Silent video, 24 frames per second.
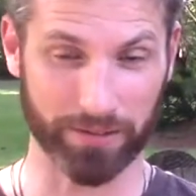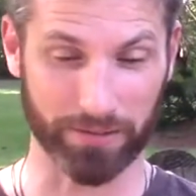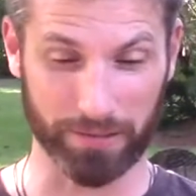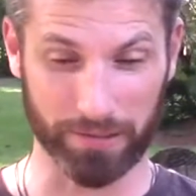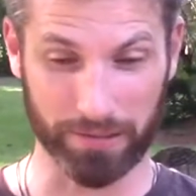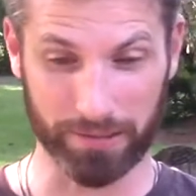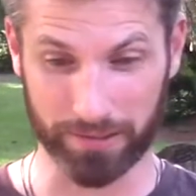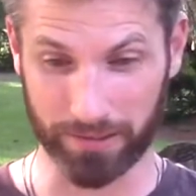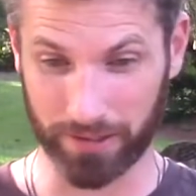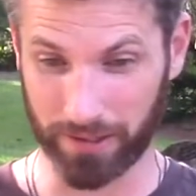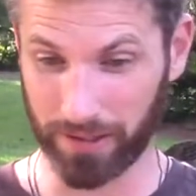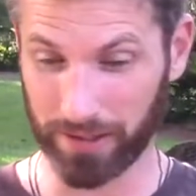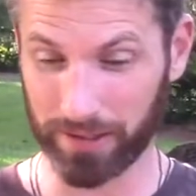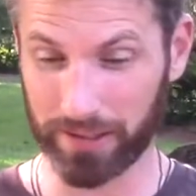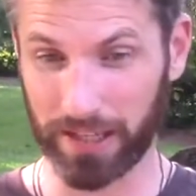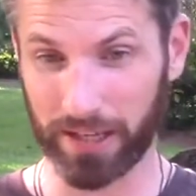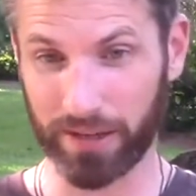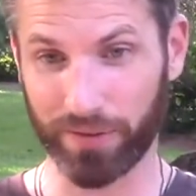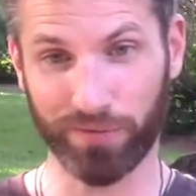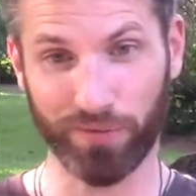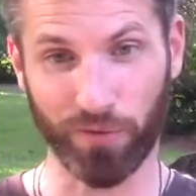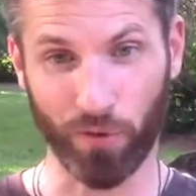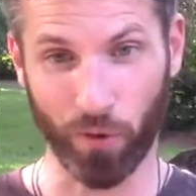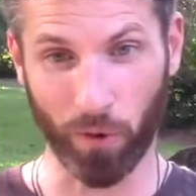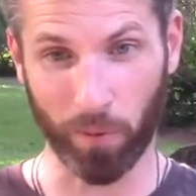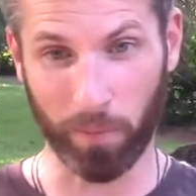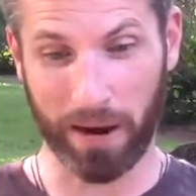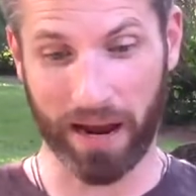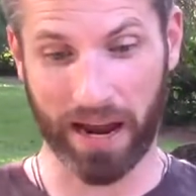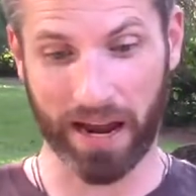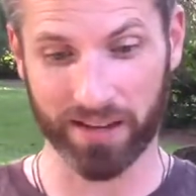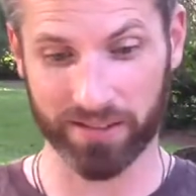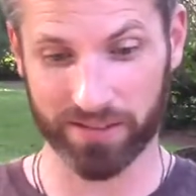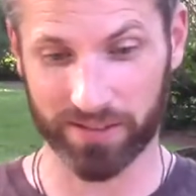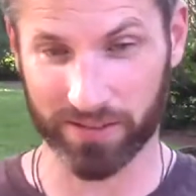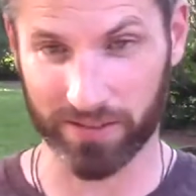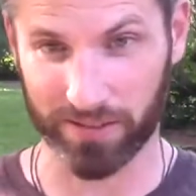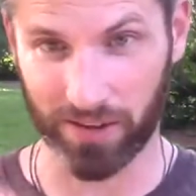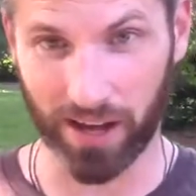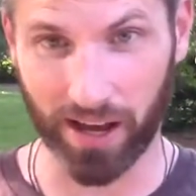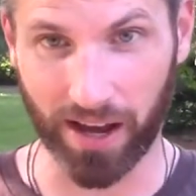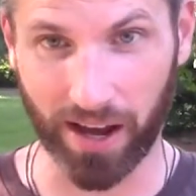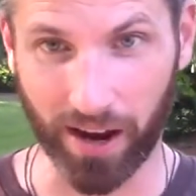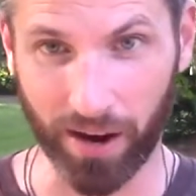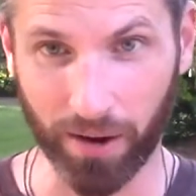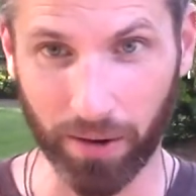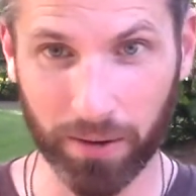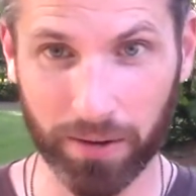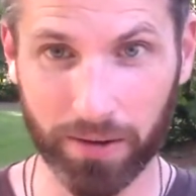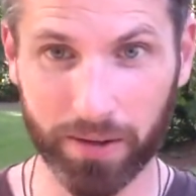Well, it's going to take 4 masks now.